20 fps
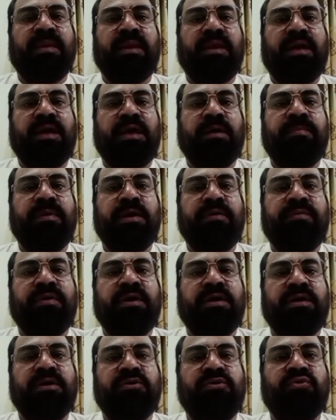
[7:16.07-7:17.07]
Above
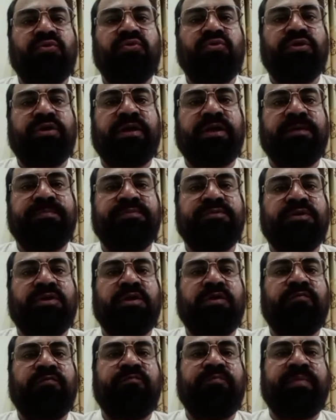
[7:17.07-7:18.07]
are two types
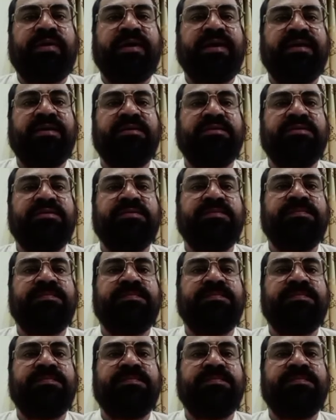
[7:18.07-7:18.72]
of piles.